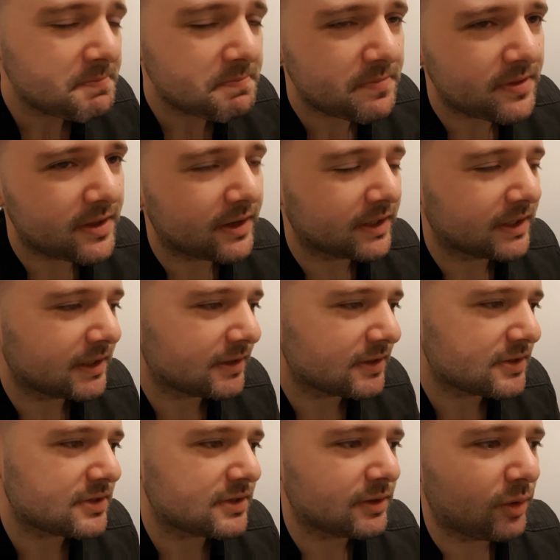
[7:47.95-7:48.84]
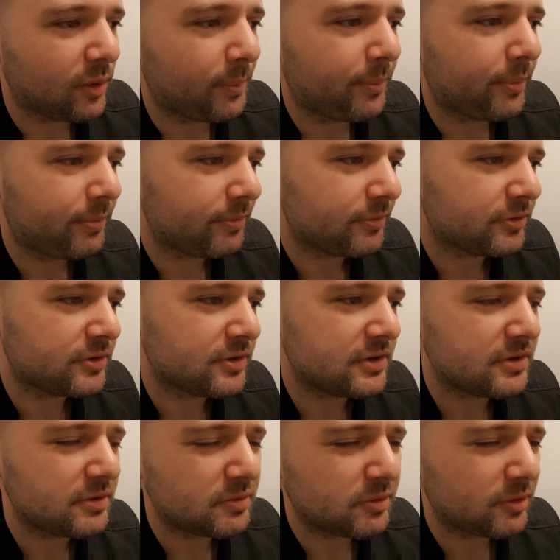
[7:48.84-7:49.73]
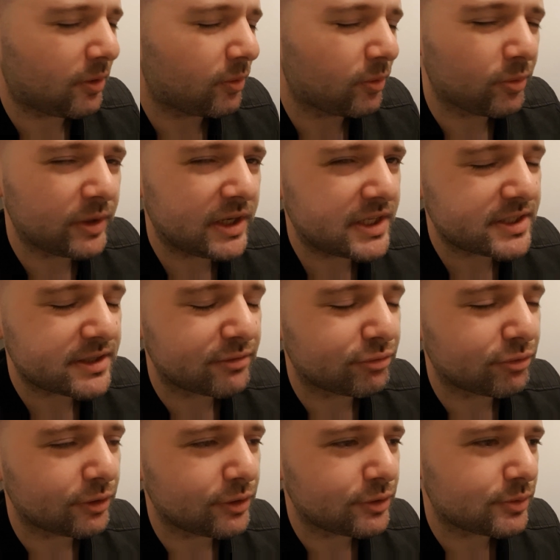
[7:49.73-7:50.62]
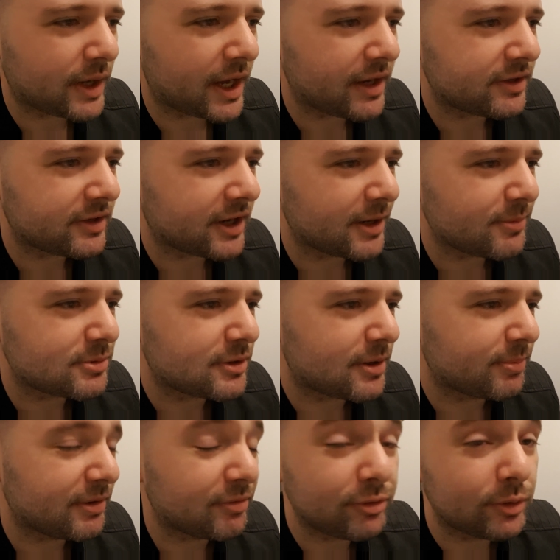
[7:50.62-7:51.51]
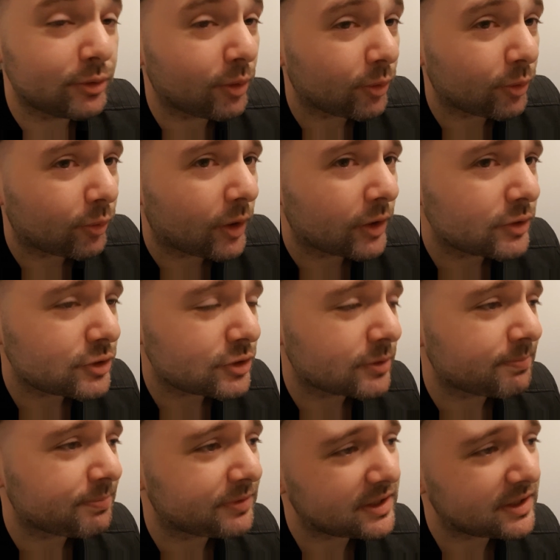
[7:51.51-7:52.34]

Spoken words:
Then there's no reason for you to add TypeScript if you don't want to.